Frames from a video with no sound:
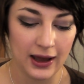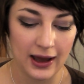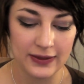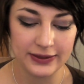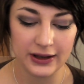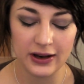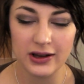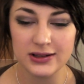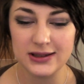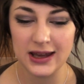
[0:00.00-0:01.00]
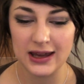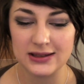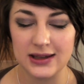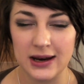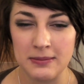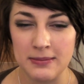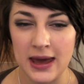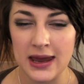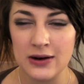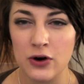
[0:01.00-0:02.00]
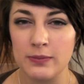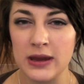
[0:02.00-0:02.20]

And the last thing is that it may not